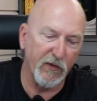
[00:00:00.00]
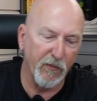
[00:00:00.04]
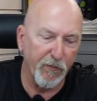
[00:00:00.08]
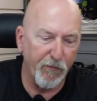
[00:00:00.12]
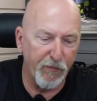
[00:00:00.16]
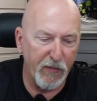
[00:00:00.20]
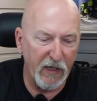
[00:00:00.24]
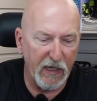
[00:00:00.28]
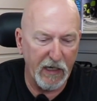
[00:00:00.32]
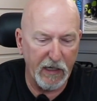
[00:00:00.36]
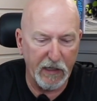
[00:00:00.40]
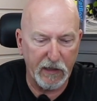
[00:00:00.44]

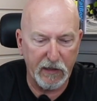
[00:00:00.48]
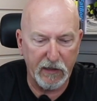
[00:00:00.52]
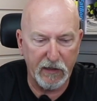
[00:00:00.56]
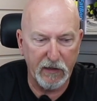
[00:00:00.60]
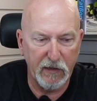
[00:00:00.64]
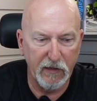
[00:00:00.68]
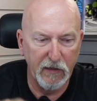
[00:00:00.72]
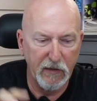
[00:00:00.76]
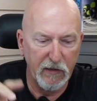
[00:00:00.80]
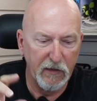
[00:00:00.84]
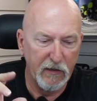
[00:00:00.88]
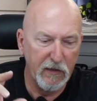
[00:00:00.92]
and
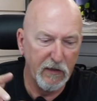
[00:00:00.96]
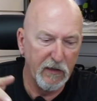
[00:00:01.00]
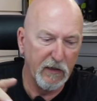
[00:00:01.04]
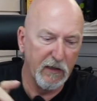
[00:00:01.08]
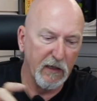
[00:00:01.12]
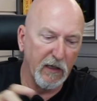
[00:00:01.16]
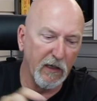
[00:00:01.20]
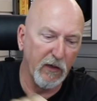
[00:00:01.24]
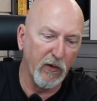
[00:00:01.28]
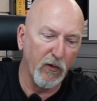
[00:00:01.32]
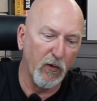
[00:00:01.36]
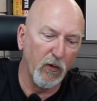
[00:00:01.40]
back,
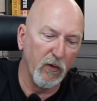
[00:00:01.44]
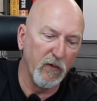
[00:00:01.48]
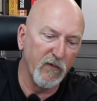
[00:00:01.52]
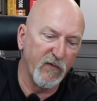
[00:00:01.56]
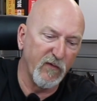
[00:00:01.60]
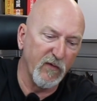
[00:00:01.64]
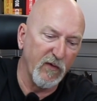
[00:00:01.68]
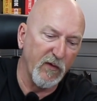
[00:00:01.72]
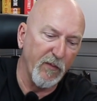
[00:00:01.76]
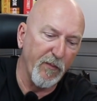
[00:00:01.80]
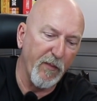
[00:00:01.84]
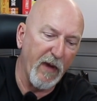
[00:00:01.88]
and
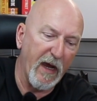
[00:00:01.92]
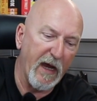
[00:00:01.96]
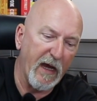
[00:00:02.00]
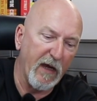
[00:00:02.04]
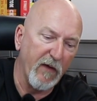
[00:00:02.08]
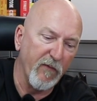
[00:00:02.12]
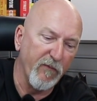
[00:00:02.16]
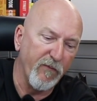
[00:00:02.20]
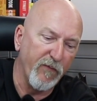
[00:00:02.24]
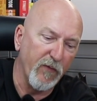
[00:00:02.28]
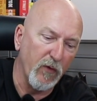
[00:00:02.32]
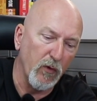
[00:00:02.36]
also the
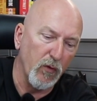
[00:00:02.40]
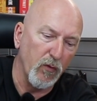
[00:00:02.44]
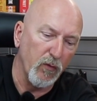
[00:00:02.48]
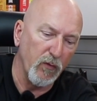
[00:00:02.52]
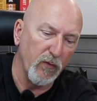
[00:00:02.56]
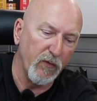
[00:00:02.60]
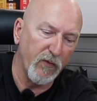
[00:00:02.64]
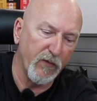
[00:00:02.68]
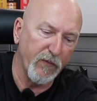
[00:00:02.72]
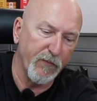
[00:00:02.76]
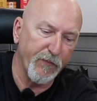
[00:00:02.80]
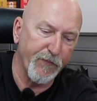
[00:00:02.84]
main
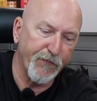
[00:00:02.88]
fold.